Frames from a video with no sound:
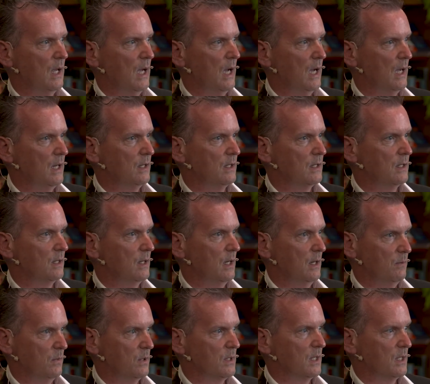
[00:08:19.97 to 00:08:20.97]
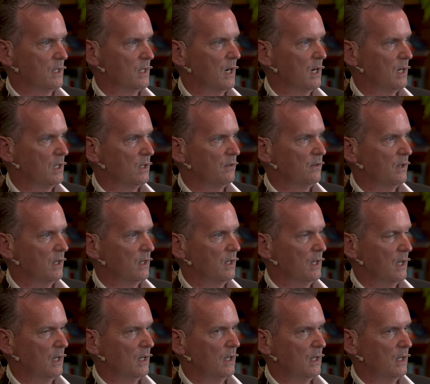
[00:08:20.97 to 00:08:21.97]
and it was the start of
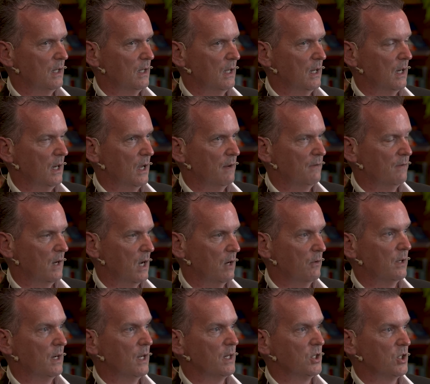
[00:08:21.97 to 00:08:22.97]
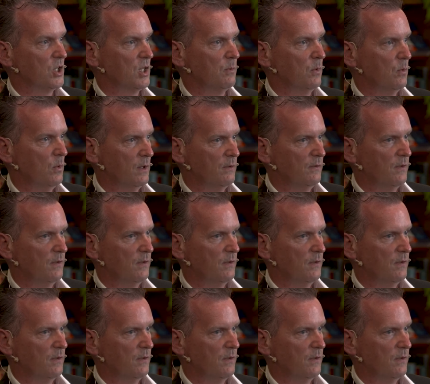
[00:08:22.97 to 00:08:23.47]
a, a, a lifelong relationship with